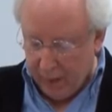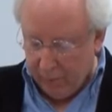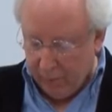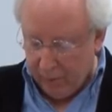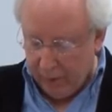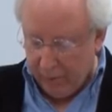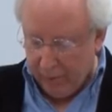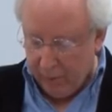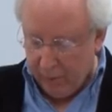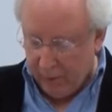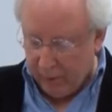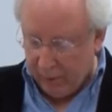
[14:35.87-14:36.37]

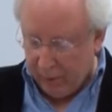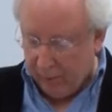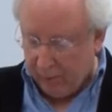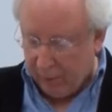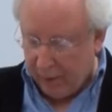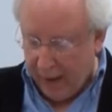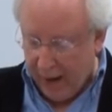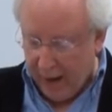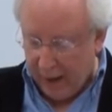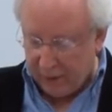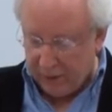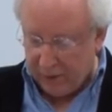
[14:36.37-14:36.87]
before the
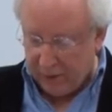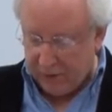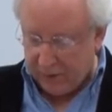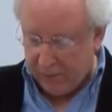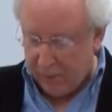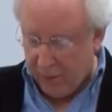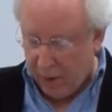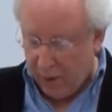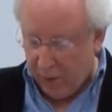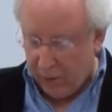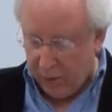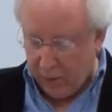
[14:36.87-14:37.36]
black
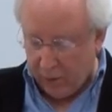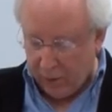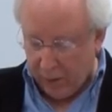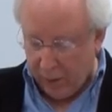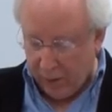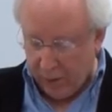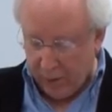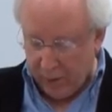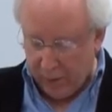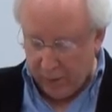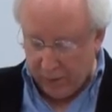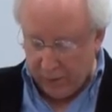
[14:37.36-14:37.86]
smoke
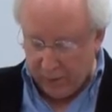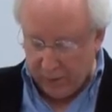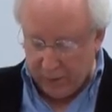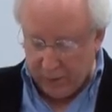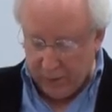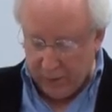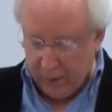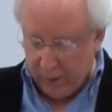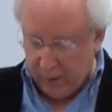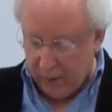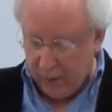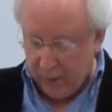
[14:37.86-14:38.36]
rose
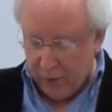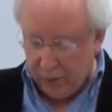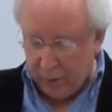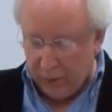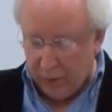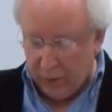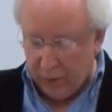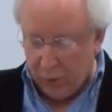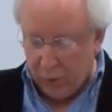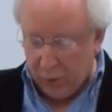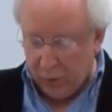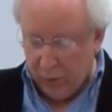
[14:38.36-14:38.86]
into
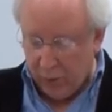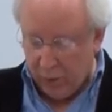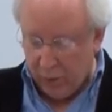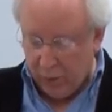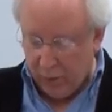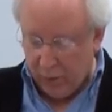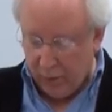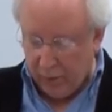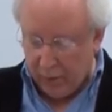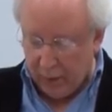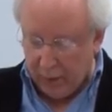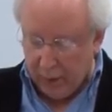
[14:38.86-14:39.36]
the
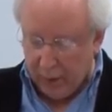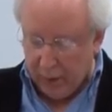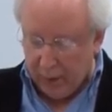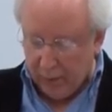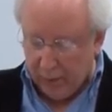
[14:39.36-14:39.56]
wound